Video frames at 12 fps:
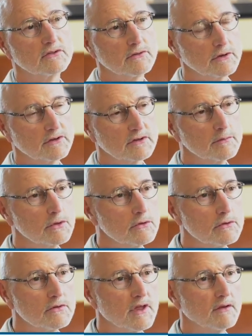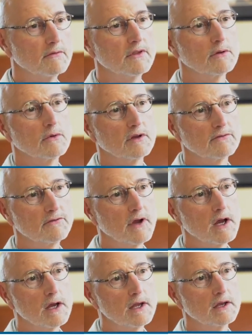is very smooth, everything went
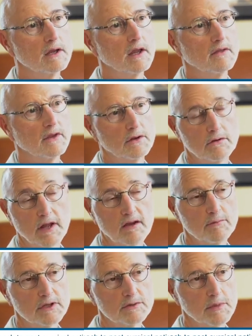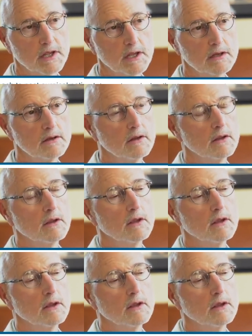fine, and they don't have much pain.